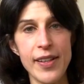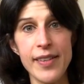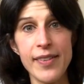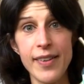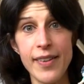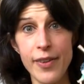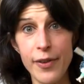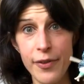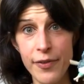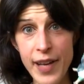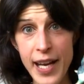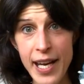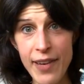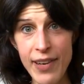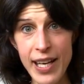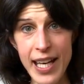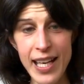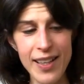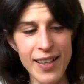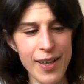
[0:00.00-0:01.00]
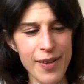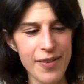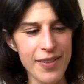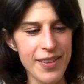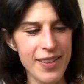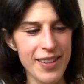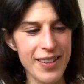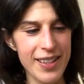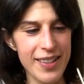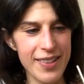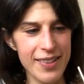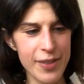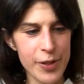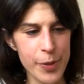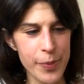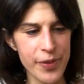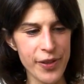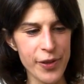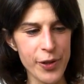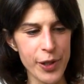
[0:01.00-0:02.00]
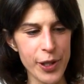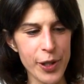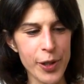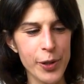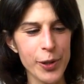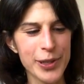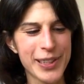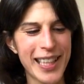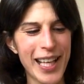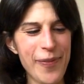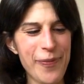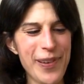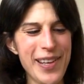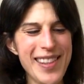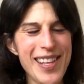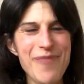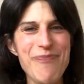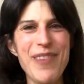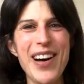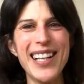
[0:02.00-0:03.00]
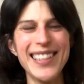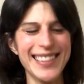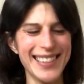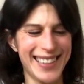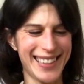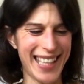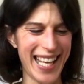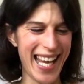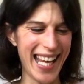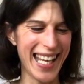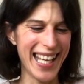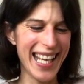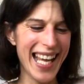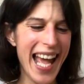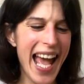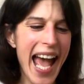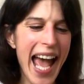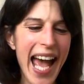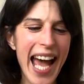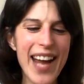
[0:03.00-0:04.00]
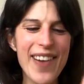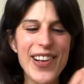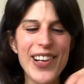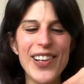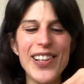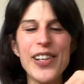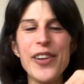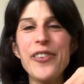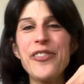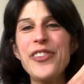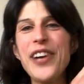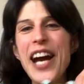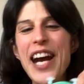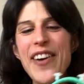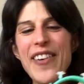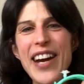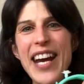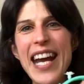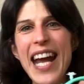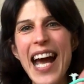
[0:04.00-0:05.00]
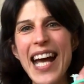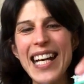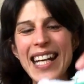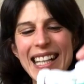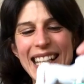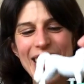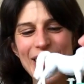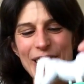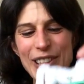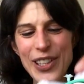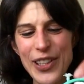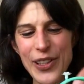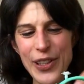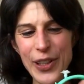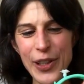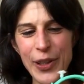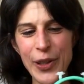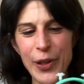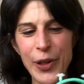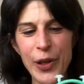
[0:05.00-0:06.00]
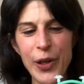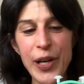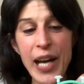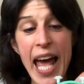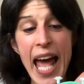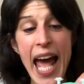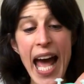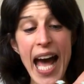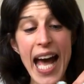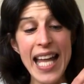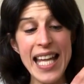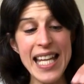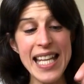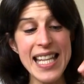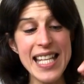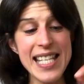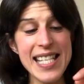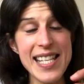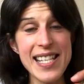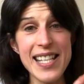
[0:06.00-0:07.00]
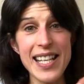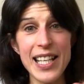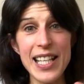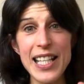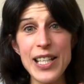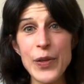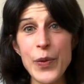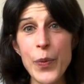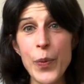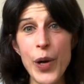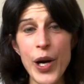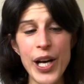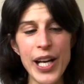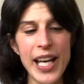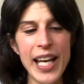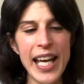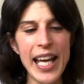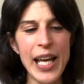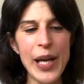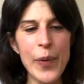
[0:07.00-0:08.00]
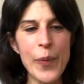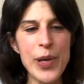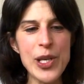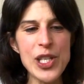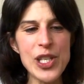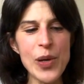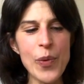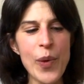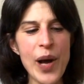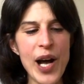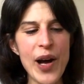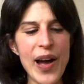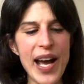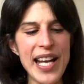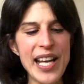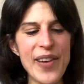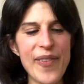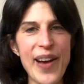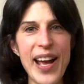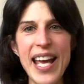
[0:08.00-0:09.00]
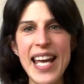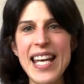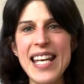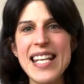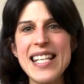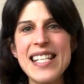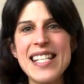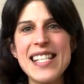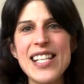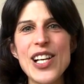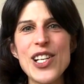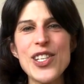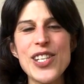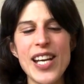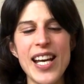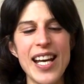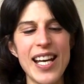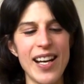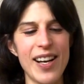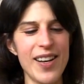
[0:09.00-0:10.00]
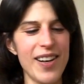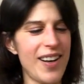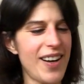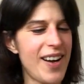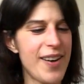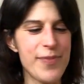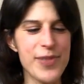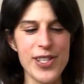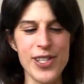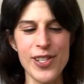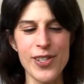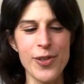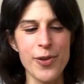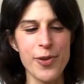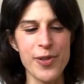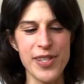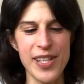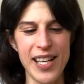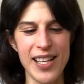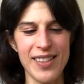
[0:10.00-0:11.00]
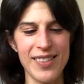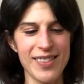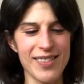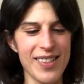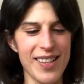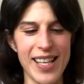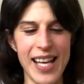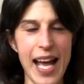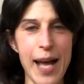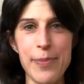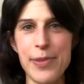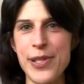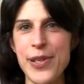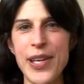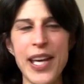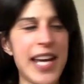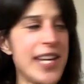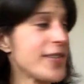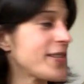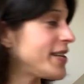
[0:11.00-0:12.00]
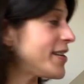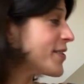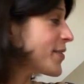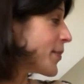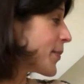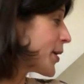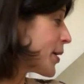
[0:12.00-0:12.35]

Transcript: here's a little fairy. Oops, I've got it caught up in the bunting. And you've got a little fairy and a little unicorn. And this is like a little working, wishing well. Anyway, it is such a, I'm just causing like absolute chaos here, so I'm